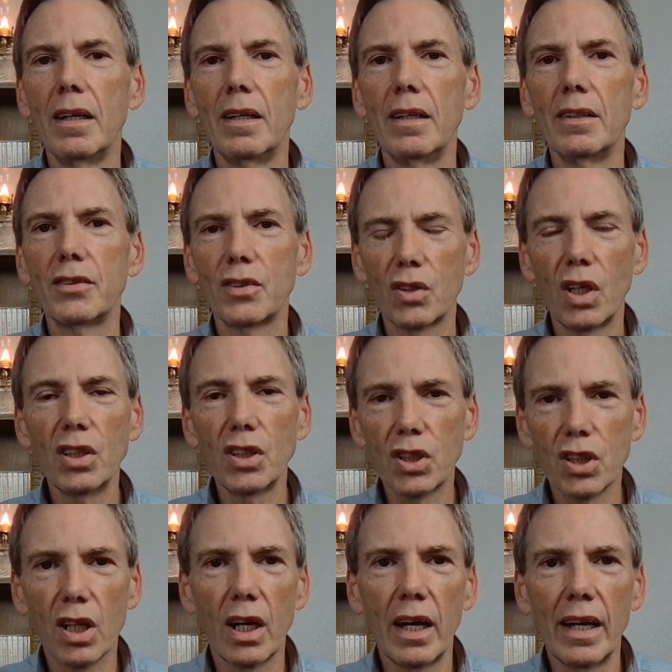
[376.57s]

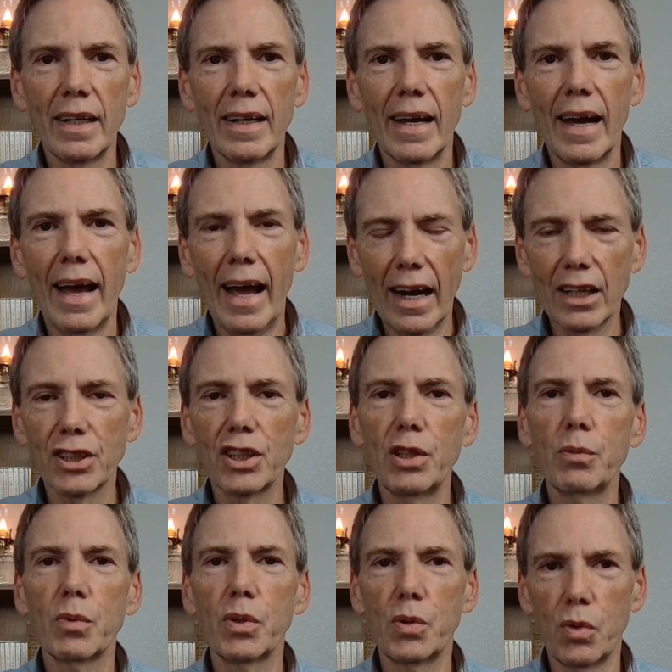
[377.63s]
Sunshine actually
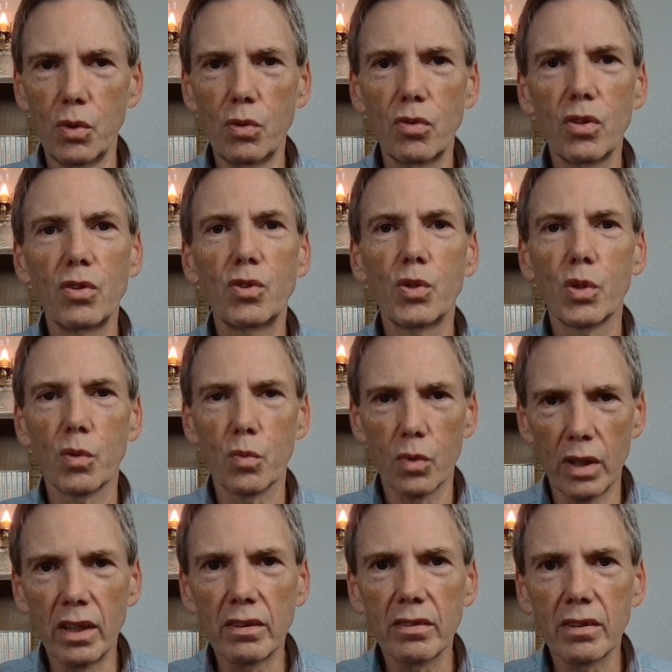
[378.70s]
reduces your
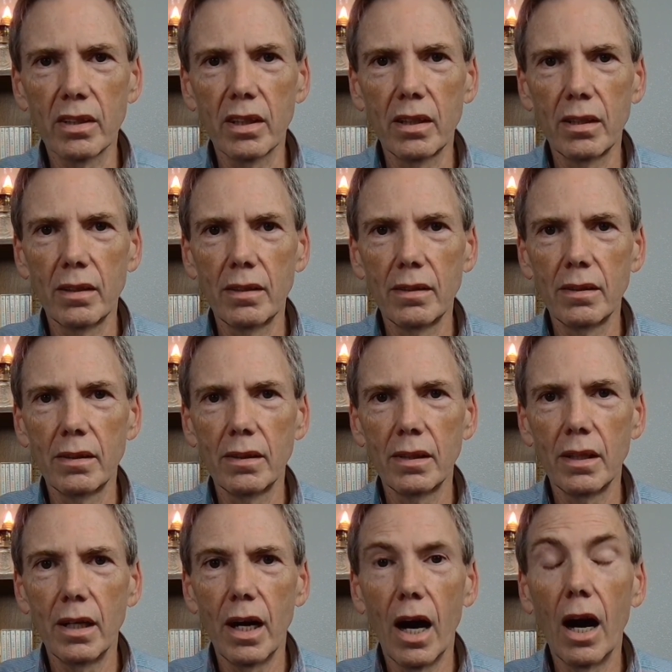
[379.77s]
risk
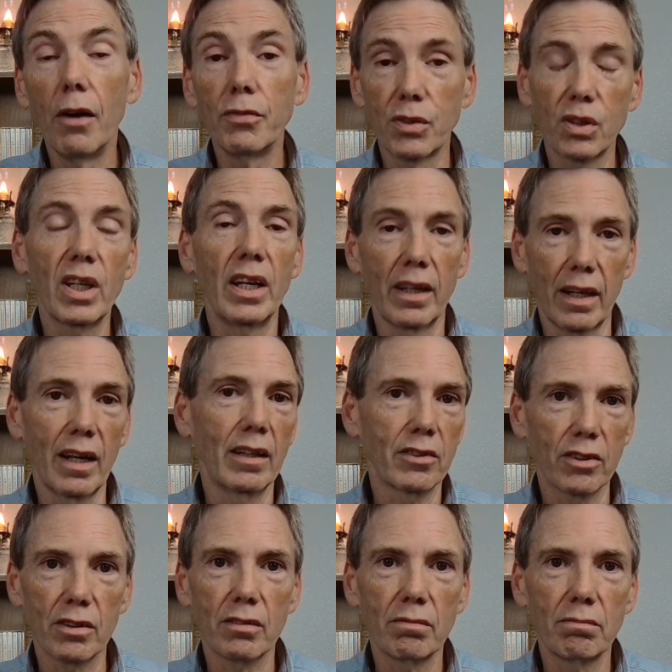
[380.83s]
of skin cancer.
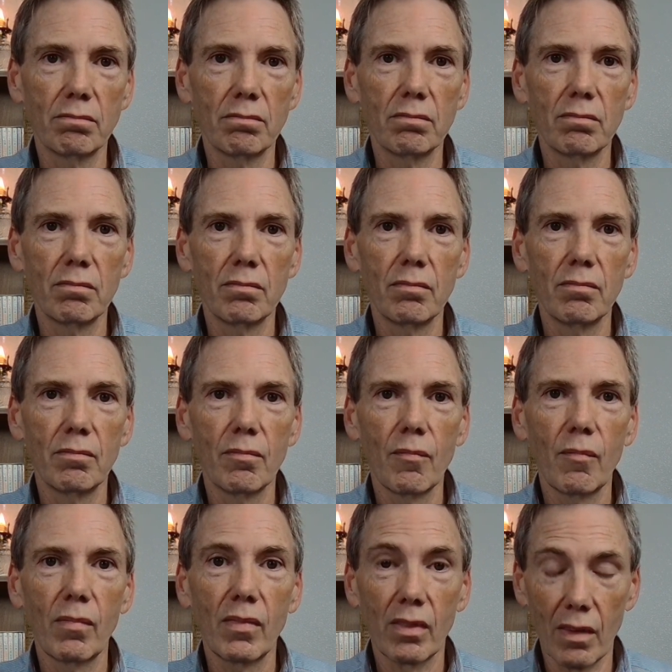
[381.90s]

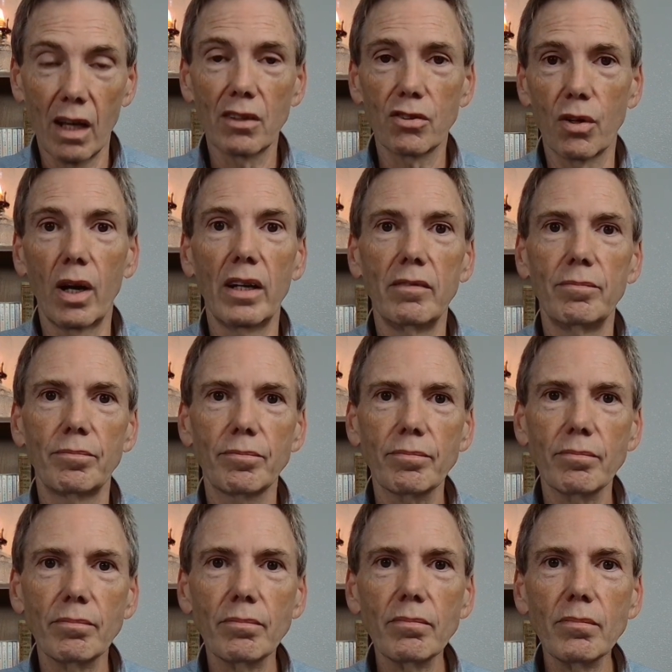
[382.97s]
That's right.
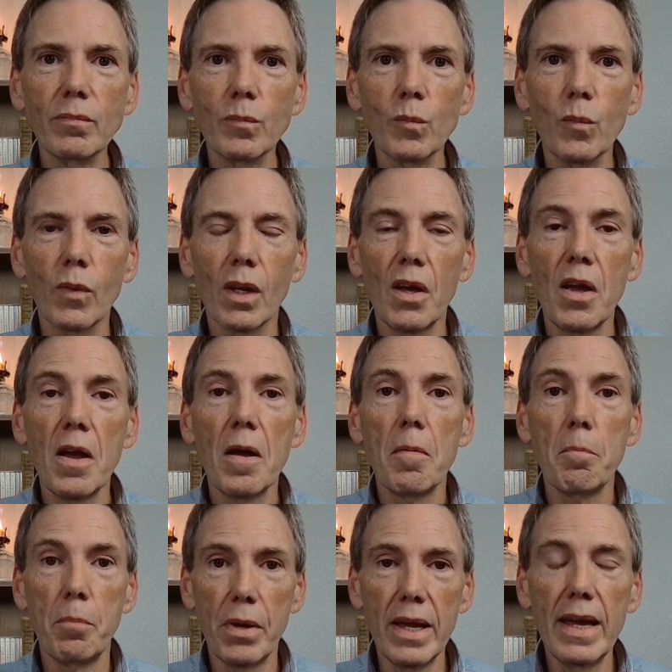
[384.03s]

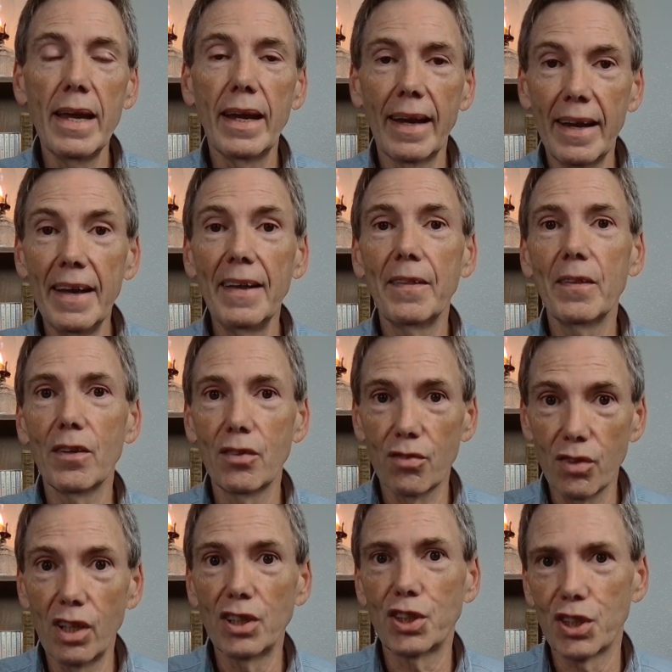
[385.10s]
Being in the
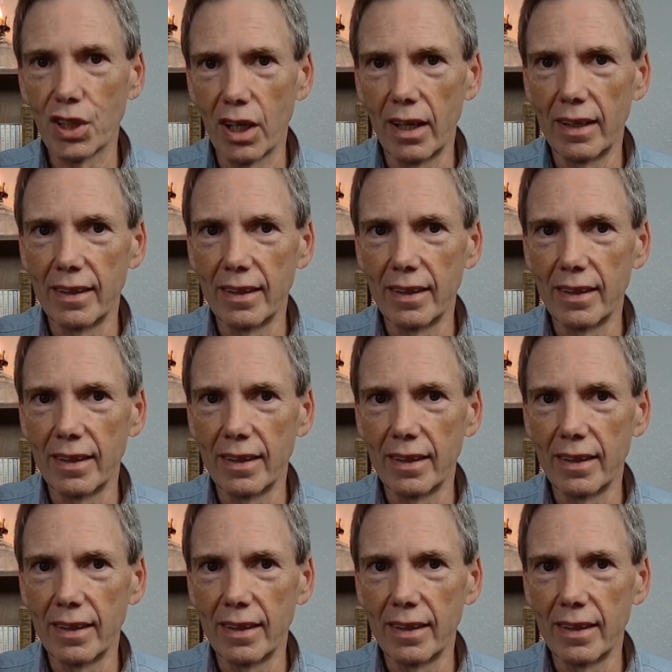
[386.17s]
sunshine